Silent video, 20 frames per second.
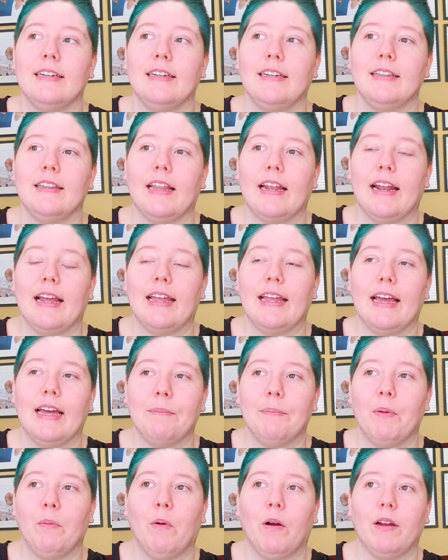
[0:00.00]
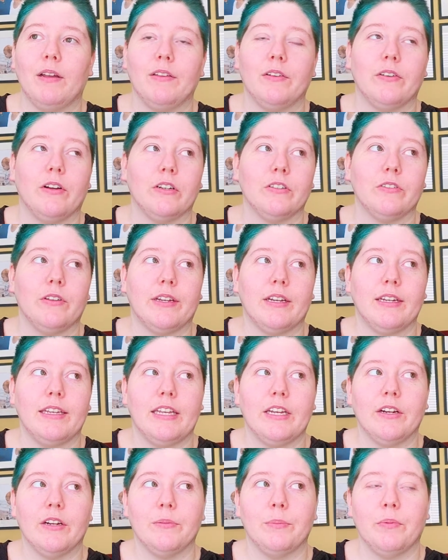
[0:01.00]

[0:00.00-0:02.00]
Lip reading: that I had been walking their dogs for like a year